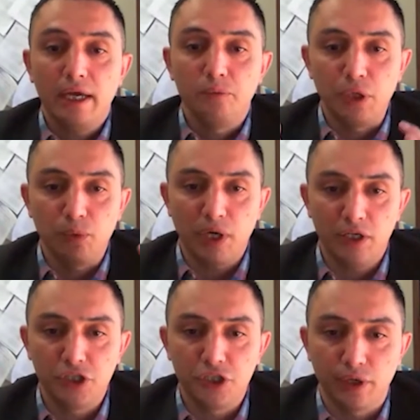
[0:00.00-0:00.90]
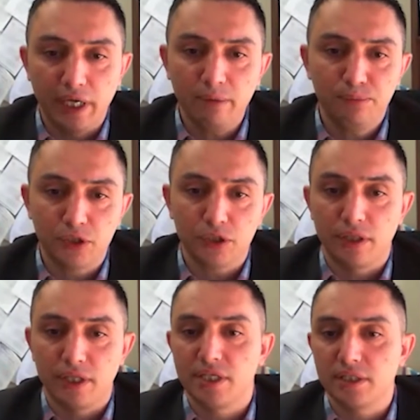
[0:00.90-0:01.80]
We want your input on
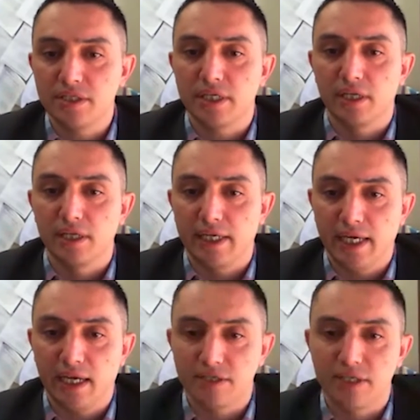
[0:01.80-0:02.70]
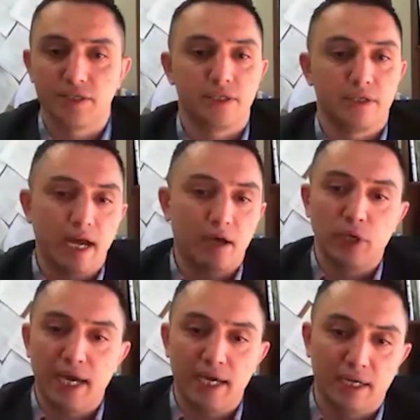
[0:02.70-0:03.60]
the statistical analysis, how to
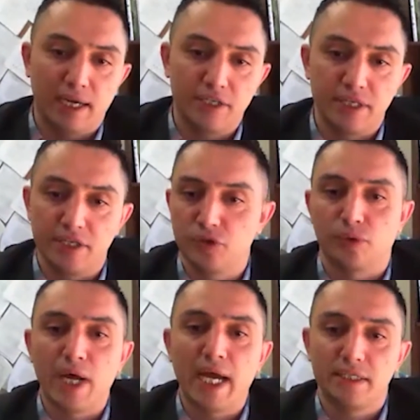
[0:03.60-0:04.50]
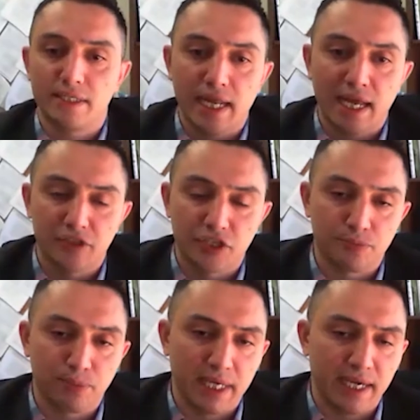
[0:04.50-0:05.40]
analyze this, or write this analysis
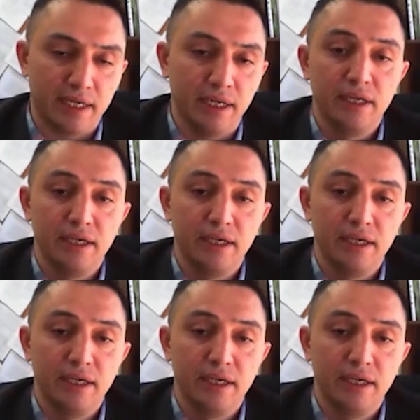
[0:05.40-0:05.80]
plan.